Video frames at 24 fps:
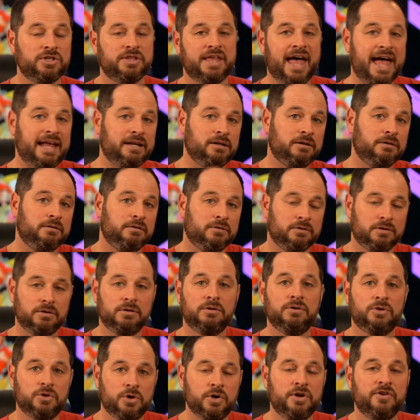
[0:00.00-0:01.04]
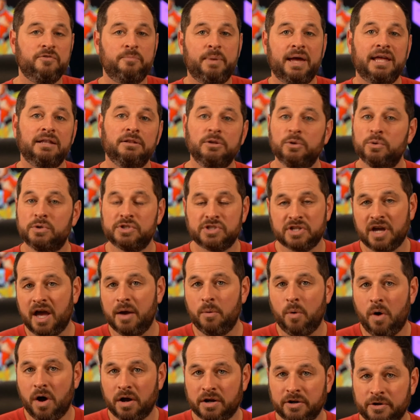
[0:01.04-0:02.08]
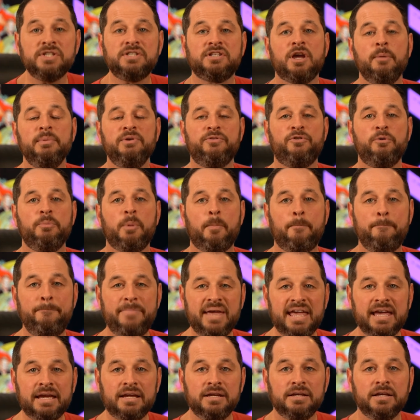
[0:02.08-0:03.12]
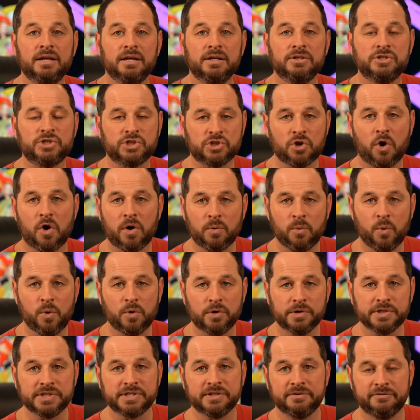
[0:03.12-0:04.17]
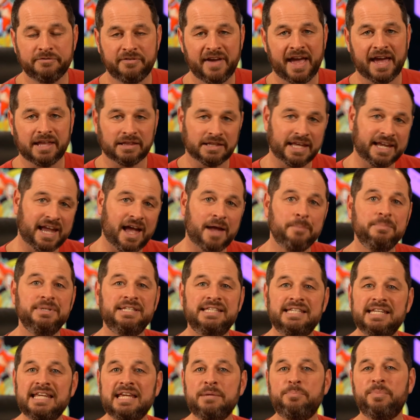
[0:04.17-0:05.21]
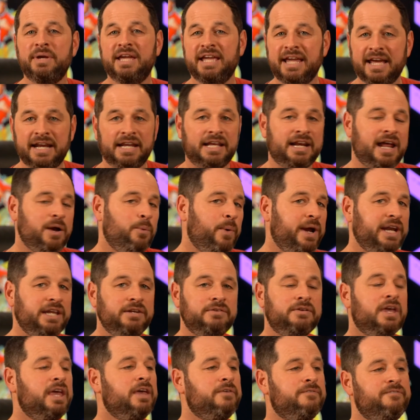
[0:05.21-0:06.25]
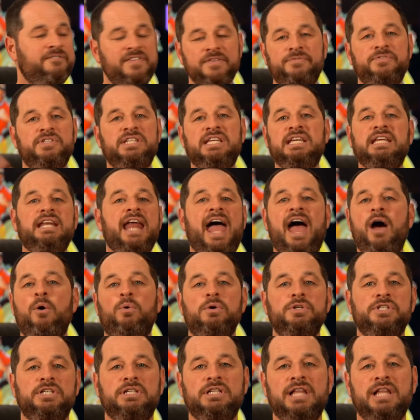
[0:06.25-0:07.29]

that could have been Luke Skywalker. It's coming from a big Star Wars fan. Like, I'm deep in it. I waited 15 hours in